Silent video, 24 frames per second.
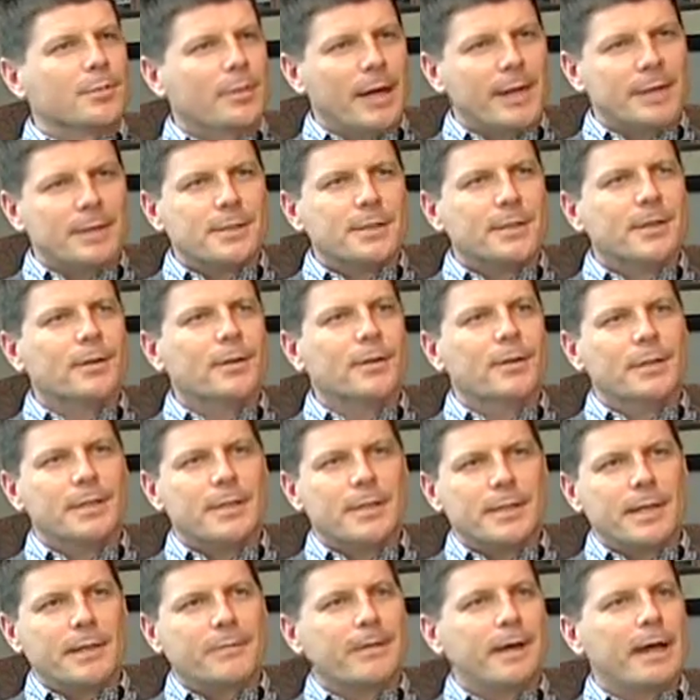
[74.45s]
Mike Zanoli,
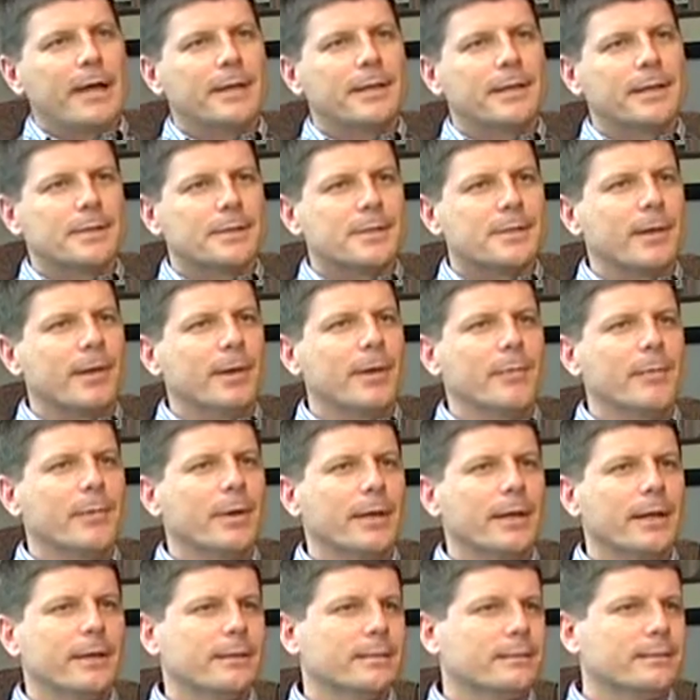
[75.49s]
Steve Atkins, Terry
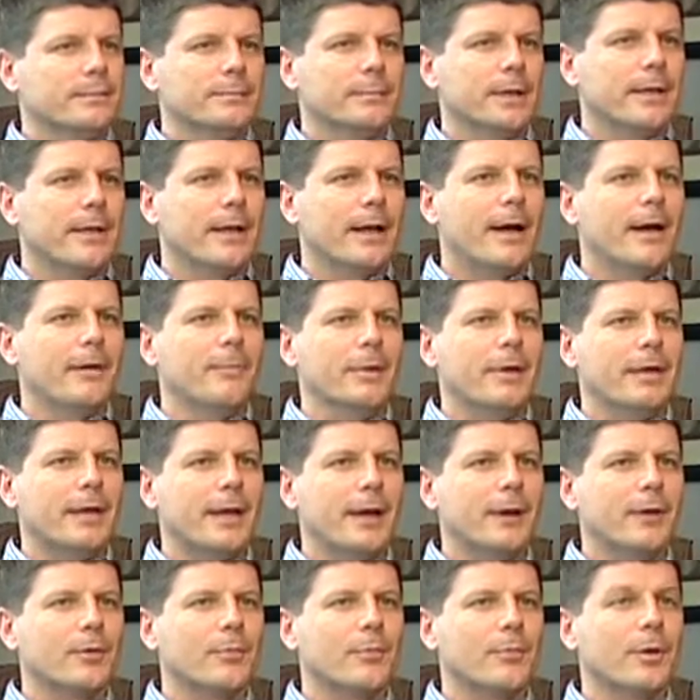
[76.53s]
Bennett, and I have been
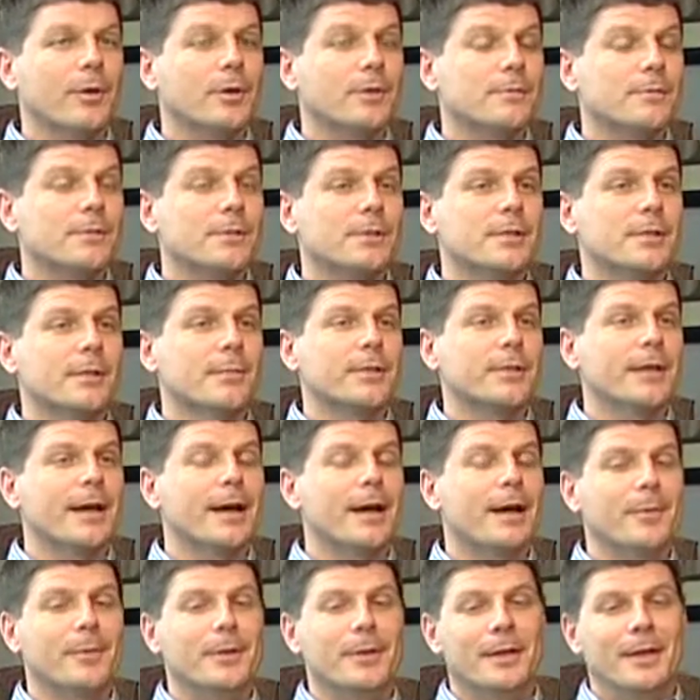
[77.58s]
counterparts for some
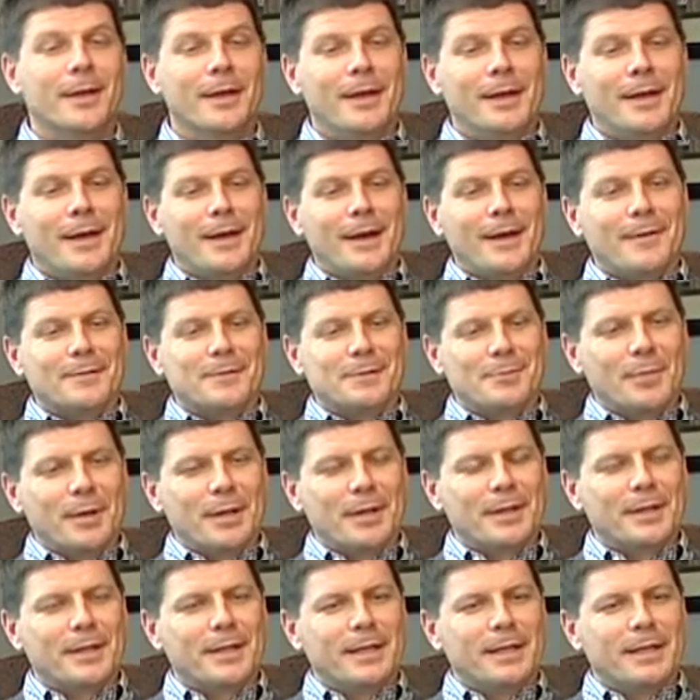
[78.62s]
time, and have
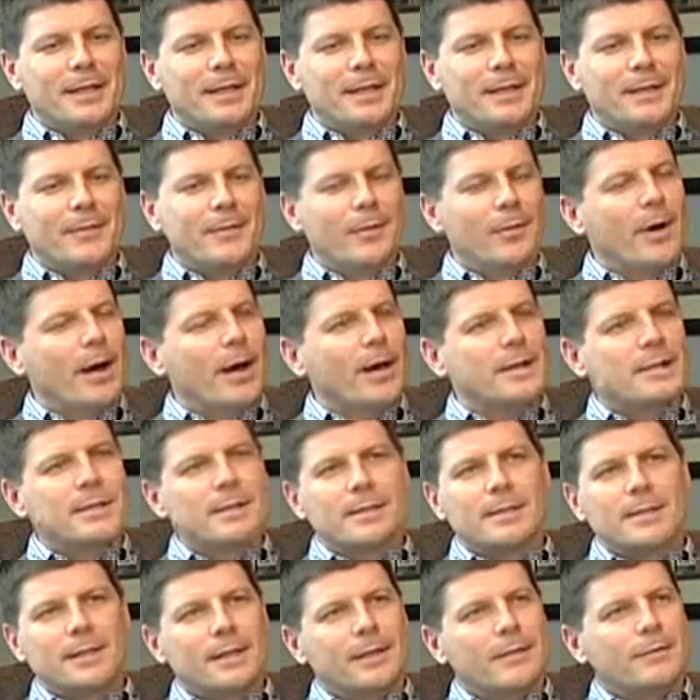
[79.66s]
spent the
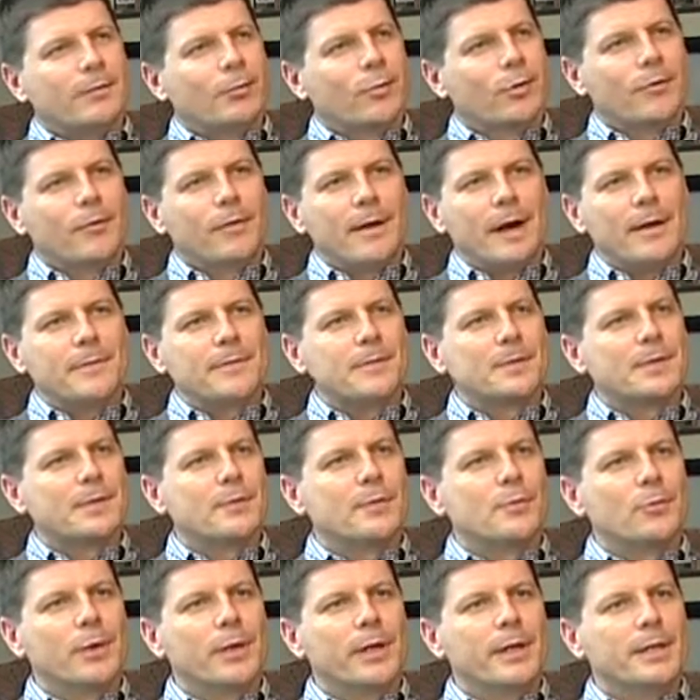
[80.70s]
last 4, 5,
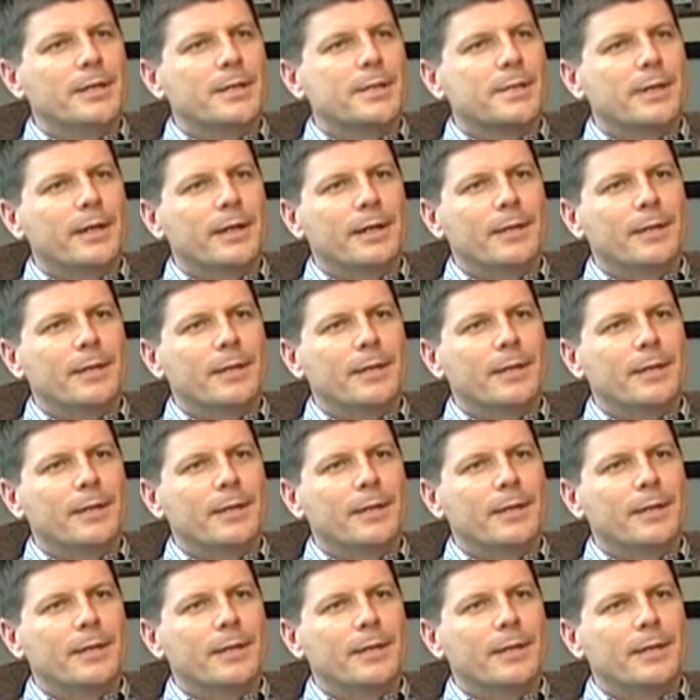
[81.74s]
6 weeks